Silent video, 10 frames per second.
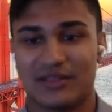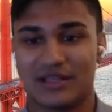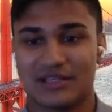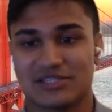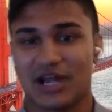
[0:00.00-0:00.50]

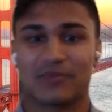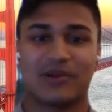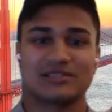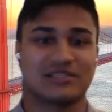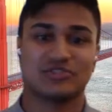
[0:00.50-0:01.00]
stock
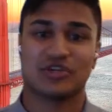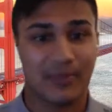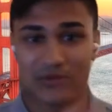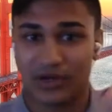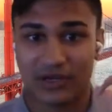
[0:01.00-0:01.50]
price can
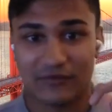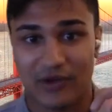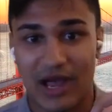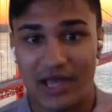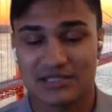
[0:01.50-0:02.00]
drop or it can
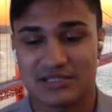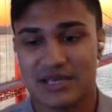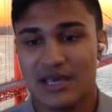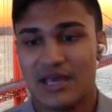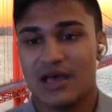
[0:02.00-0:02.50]
rise.
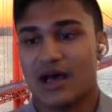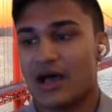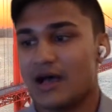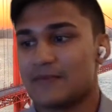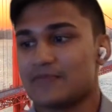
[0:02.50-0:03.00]

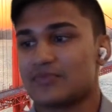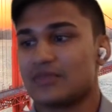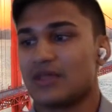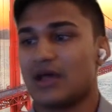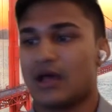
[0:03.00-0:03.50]

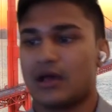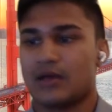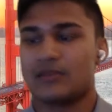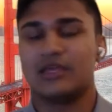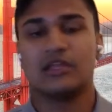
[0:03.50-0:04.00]

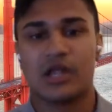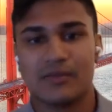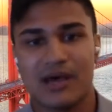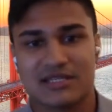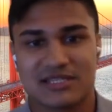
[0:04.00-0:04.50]
Elon
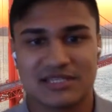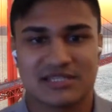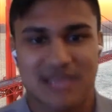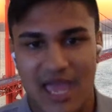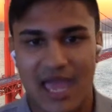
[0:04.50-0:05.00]
Musk can
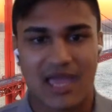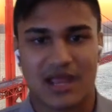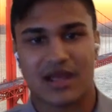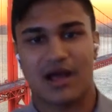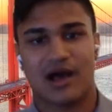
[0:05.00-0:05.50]
say, hey,
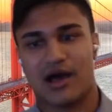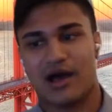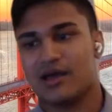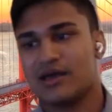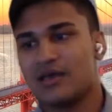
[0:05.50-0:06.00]

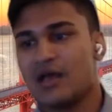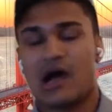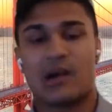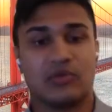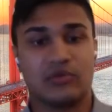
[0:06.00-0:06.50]

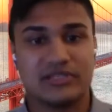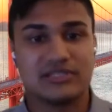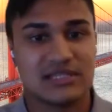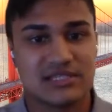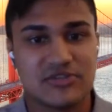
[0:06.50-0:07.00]
I'm
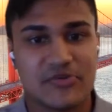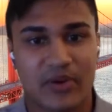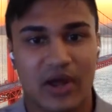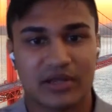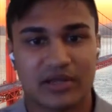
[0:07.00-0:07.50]
releasing this new
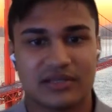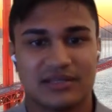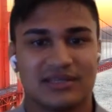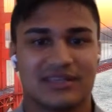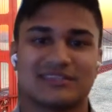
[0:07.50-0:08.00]
product,
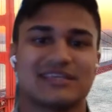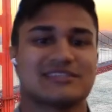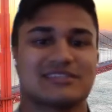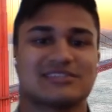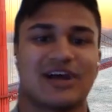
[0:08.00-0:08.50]
and the
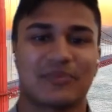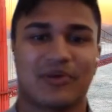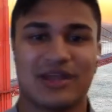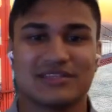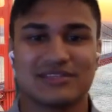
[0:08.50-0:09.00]
Tesla stock
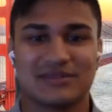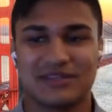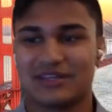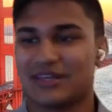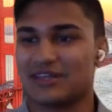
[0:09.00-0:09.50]
price
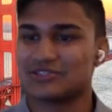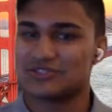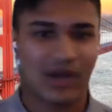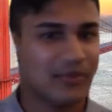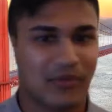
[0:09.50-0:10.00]
can
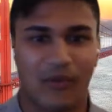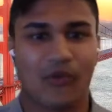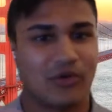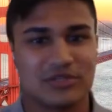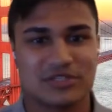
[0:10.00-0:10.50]
drop
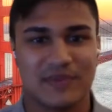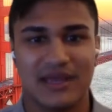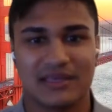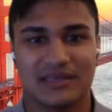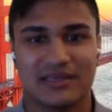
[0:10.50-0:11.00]
or spike.
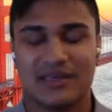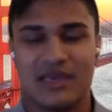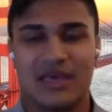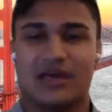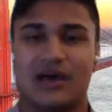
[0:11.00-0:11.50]

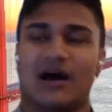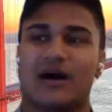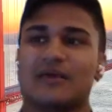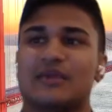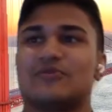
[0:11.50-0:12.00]

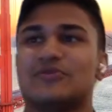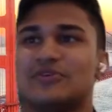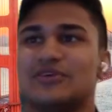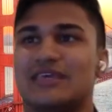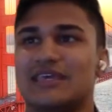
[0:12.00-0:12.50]

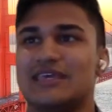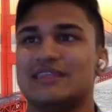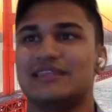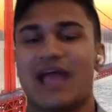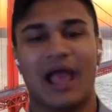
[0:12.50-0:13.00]

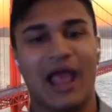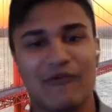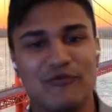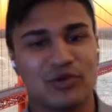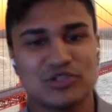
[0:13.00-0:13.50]

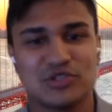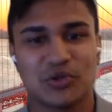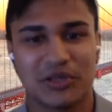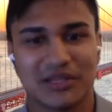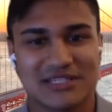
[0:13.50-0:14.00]
Everyone's
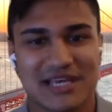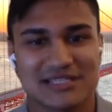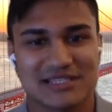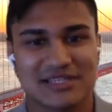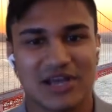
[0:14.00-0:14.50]
shorting the
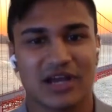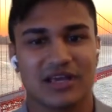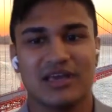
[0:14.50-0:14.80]
Tesla stock.